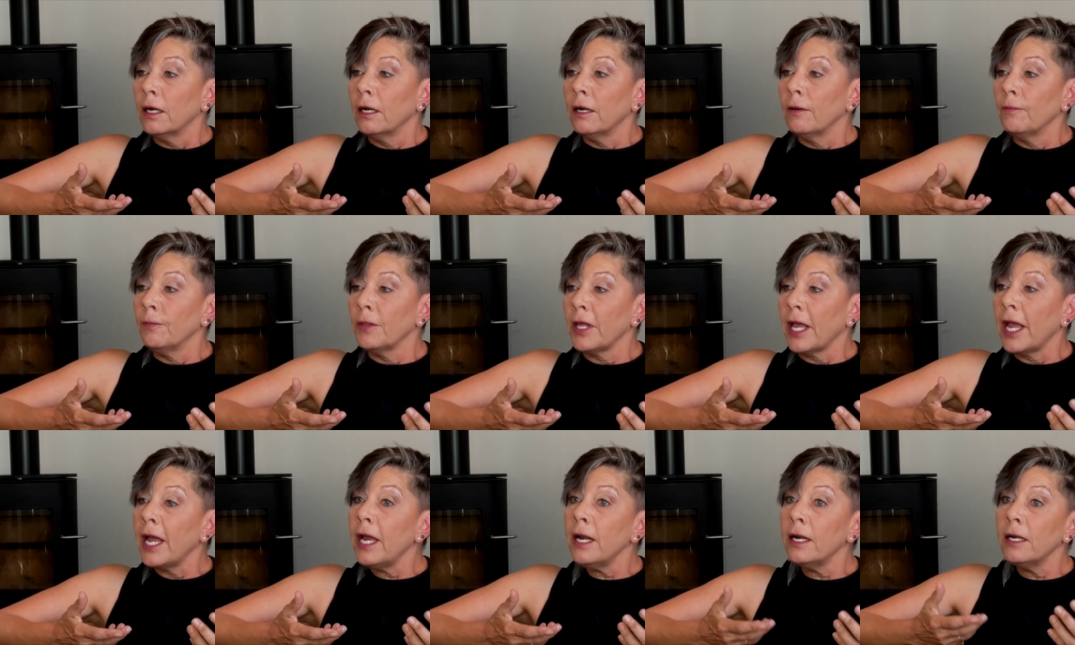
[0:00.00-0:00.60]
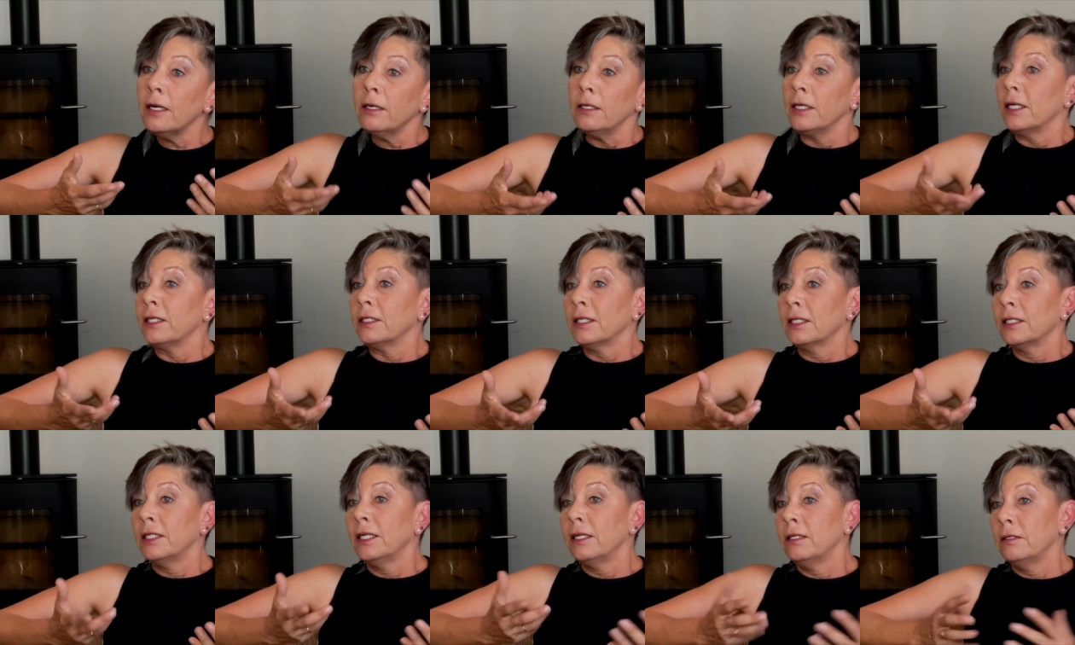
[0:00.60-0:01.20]
And
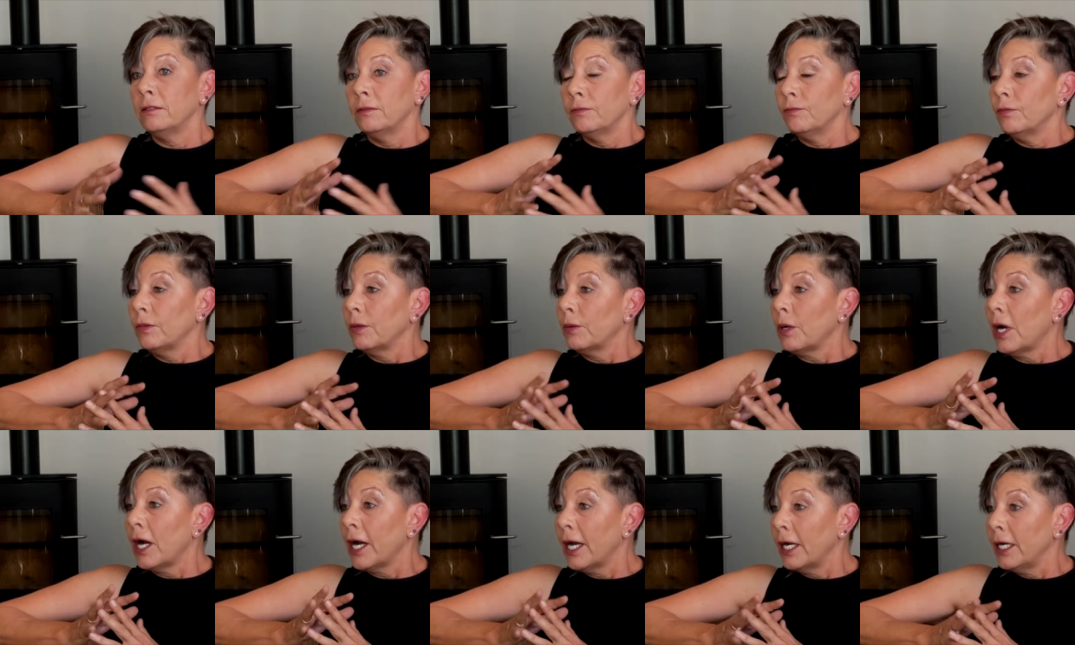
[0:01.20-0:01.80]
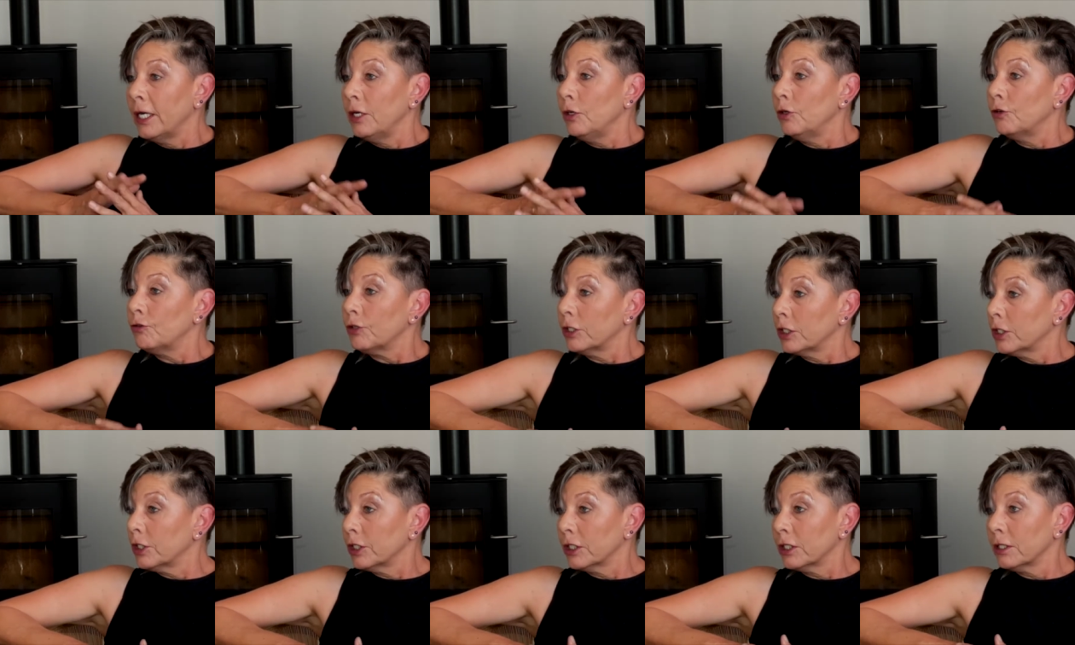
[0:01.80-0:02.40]
as I said, highly
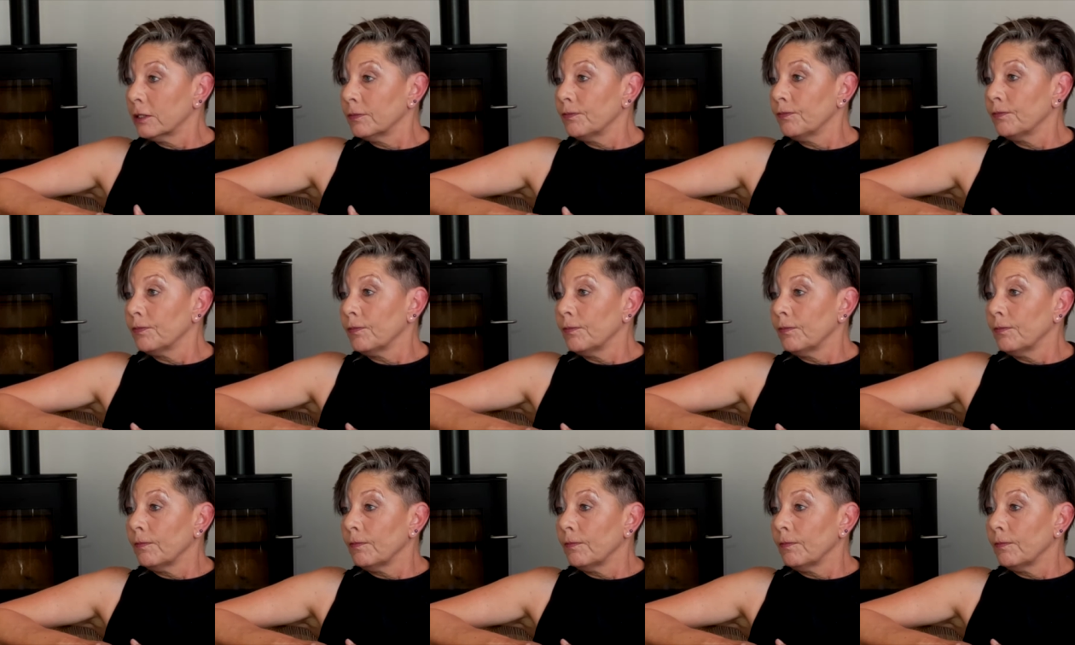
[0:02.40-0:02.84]
nutritious.